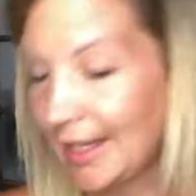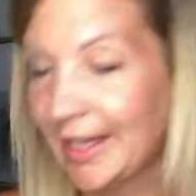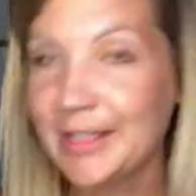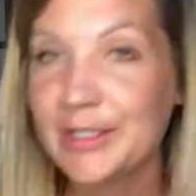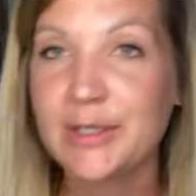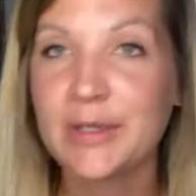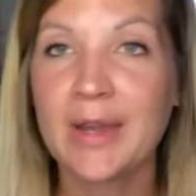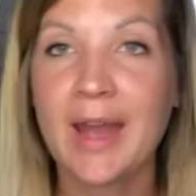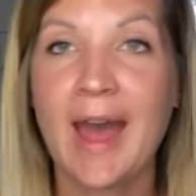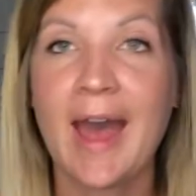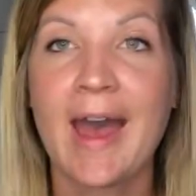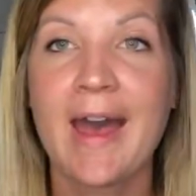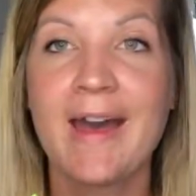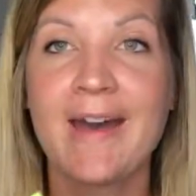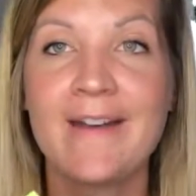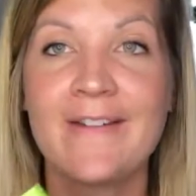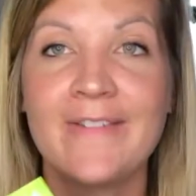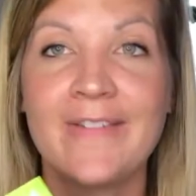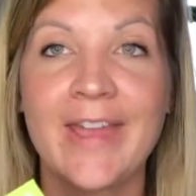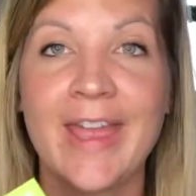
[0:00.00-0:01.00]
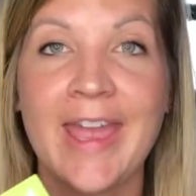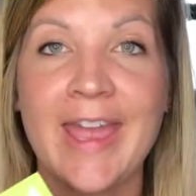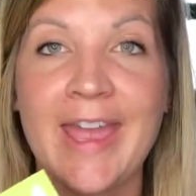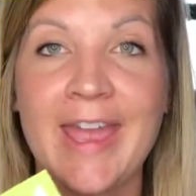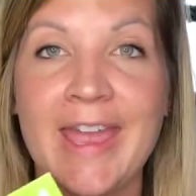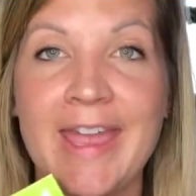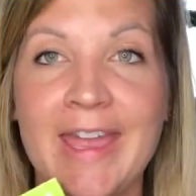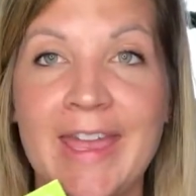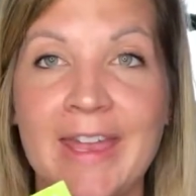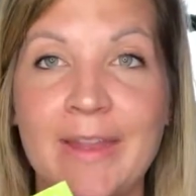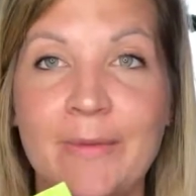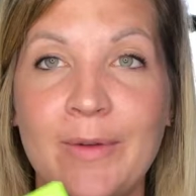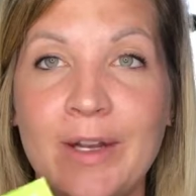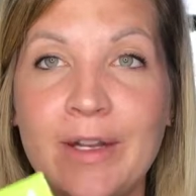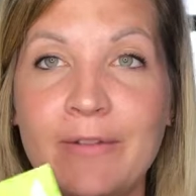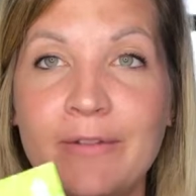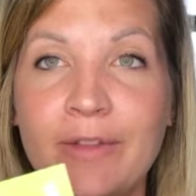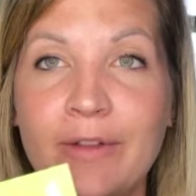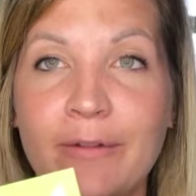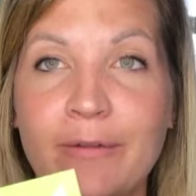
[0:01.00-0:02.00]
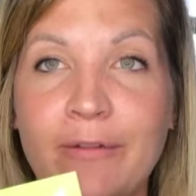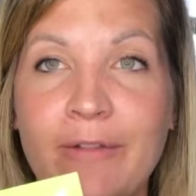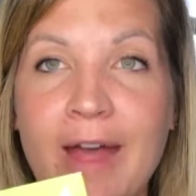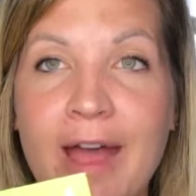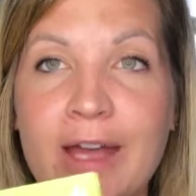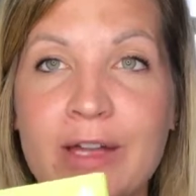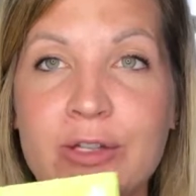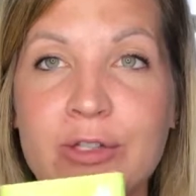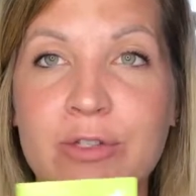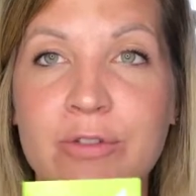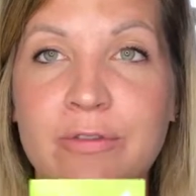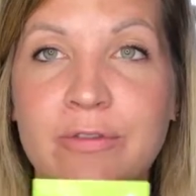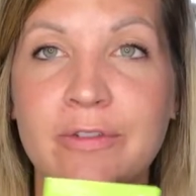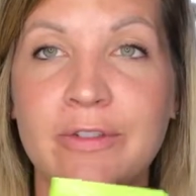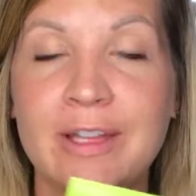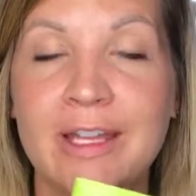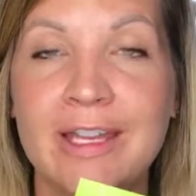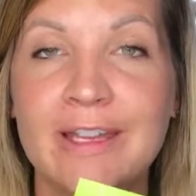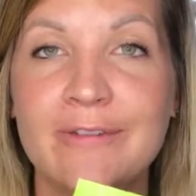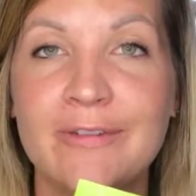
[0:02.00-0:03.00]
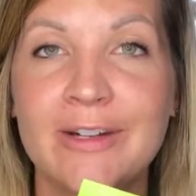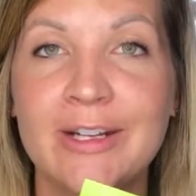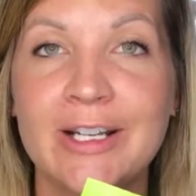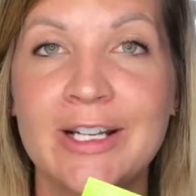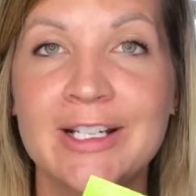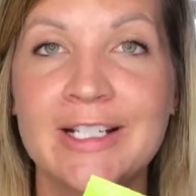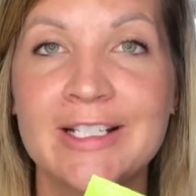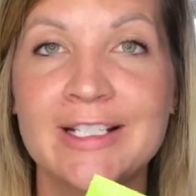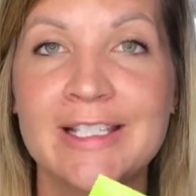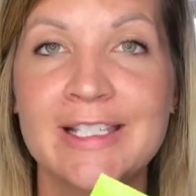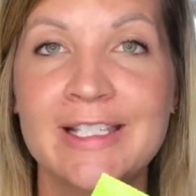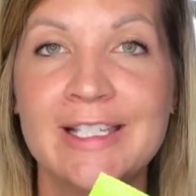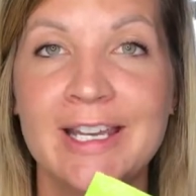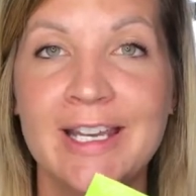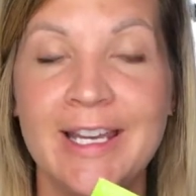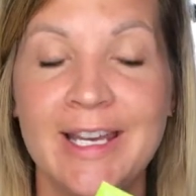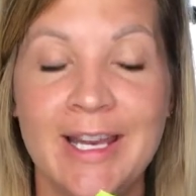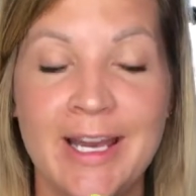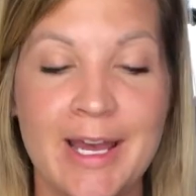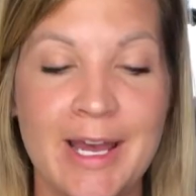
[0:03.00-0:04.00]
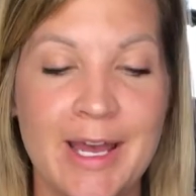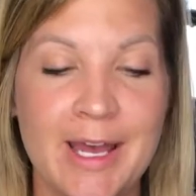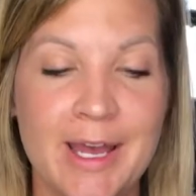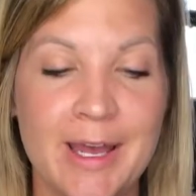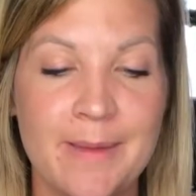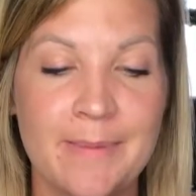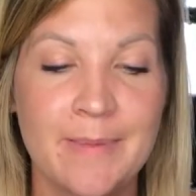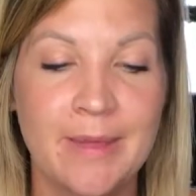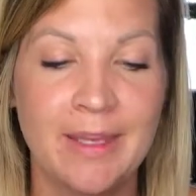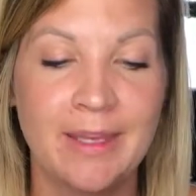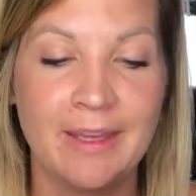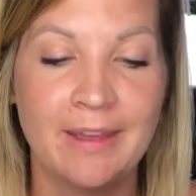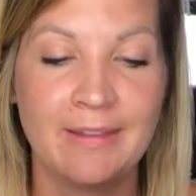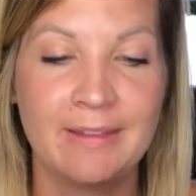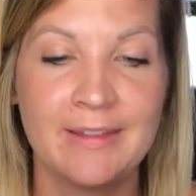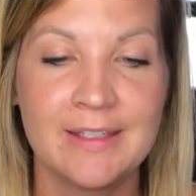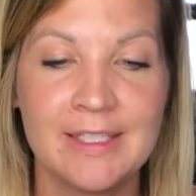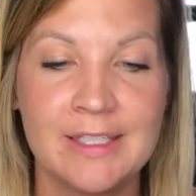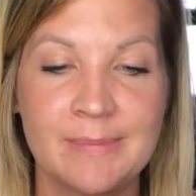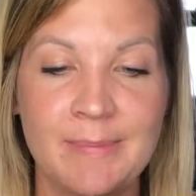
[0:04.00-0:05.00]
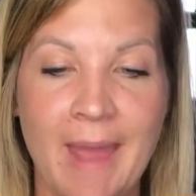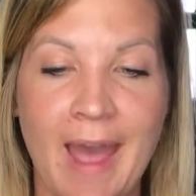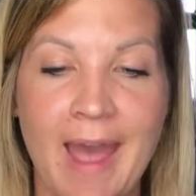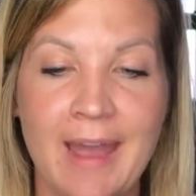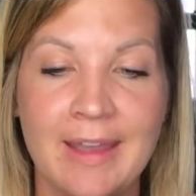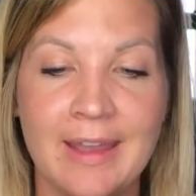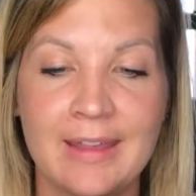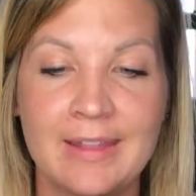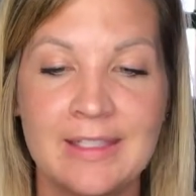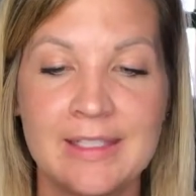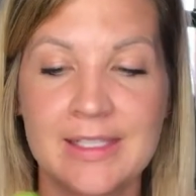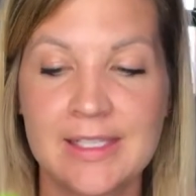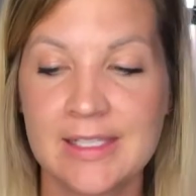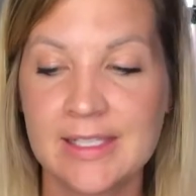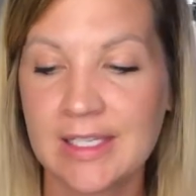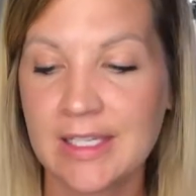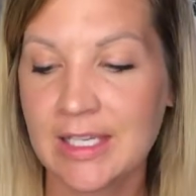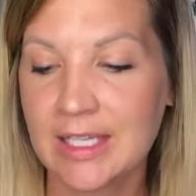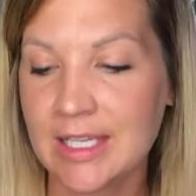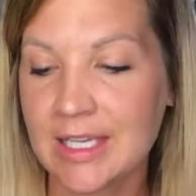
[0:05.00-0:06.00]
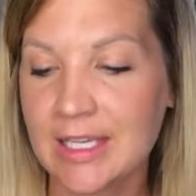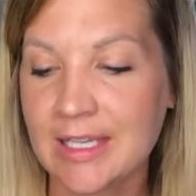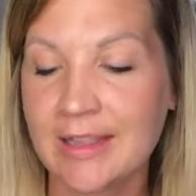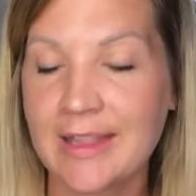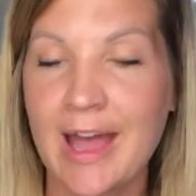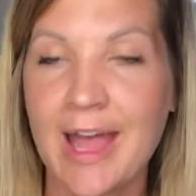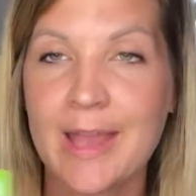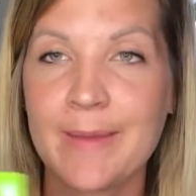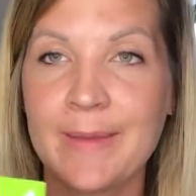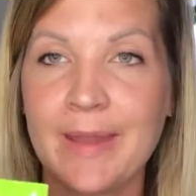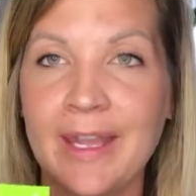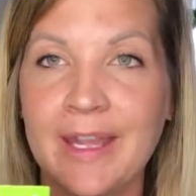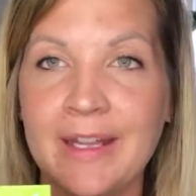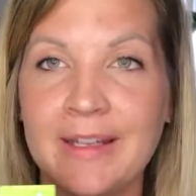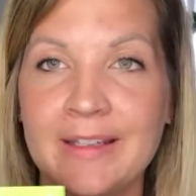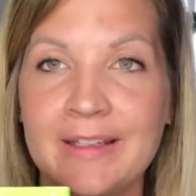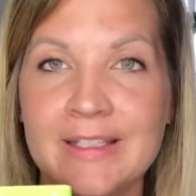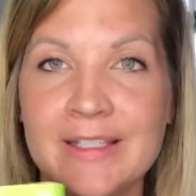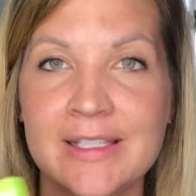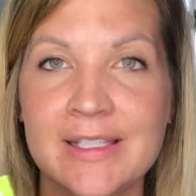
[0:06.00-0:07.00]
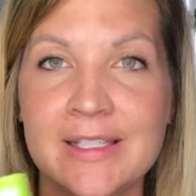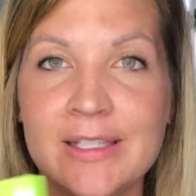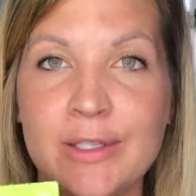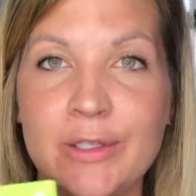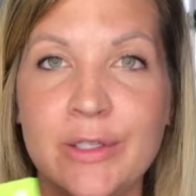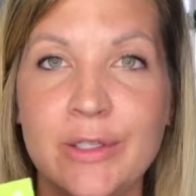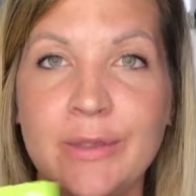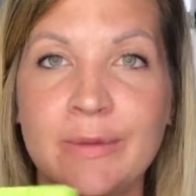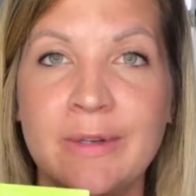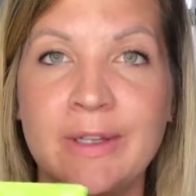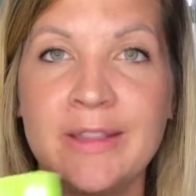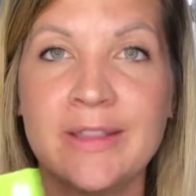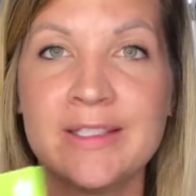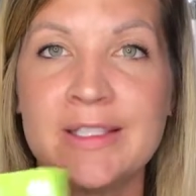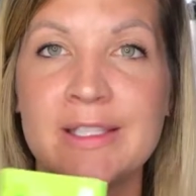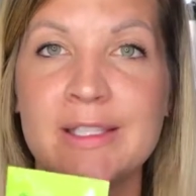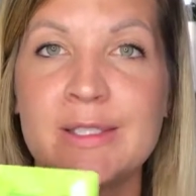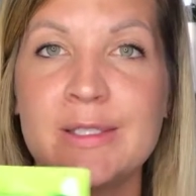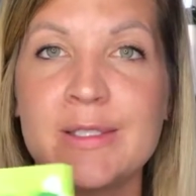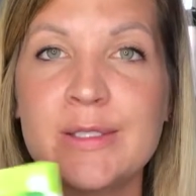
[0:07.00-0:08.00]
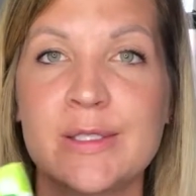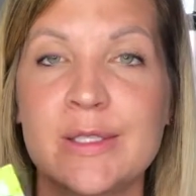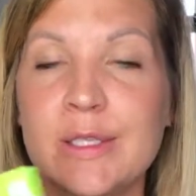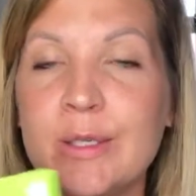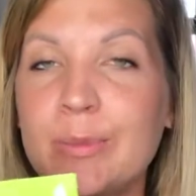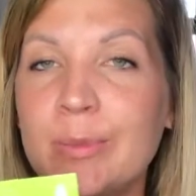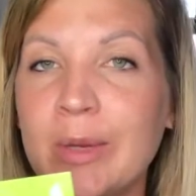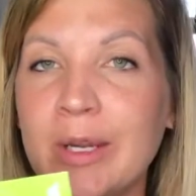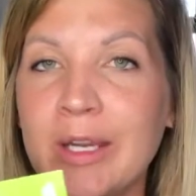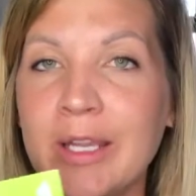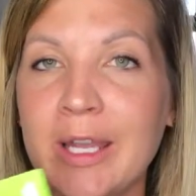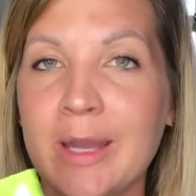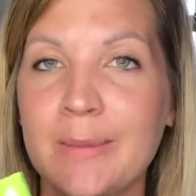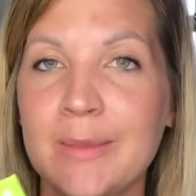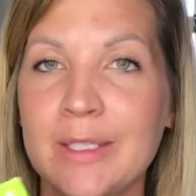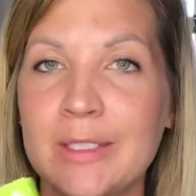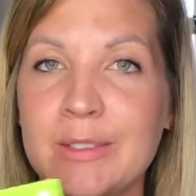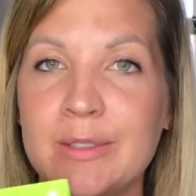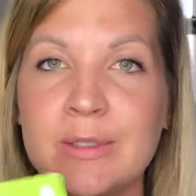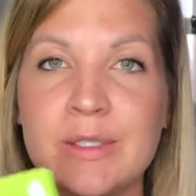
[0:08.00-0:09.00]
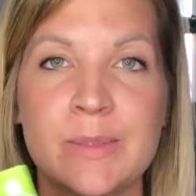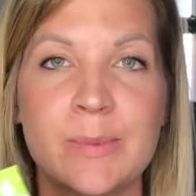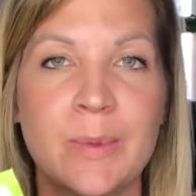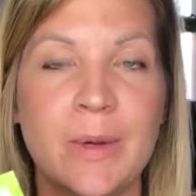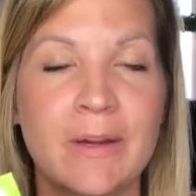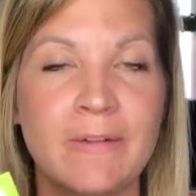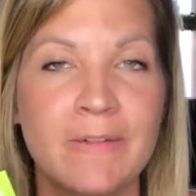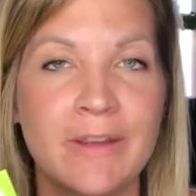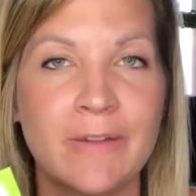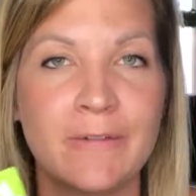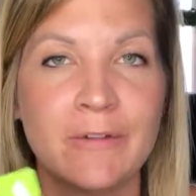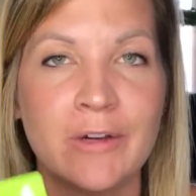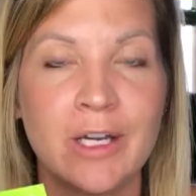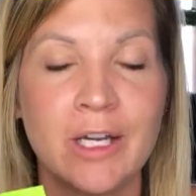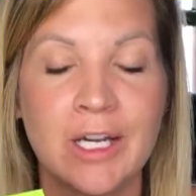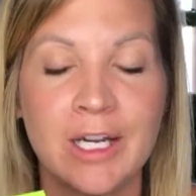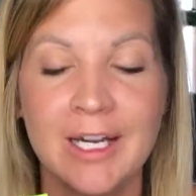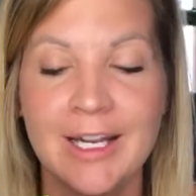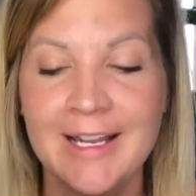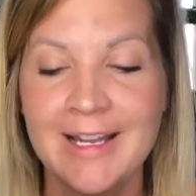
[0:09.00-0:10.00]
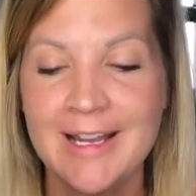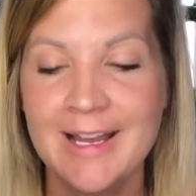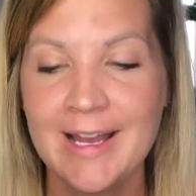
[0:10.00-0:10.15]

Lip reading: I do have one of the flash flavors in this packet. This is the Key Limeade. This is a new one. This is super yummy too. It's perfect for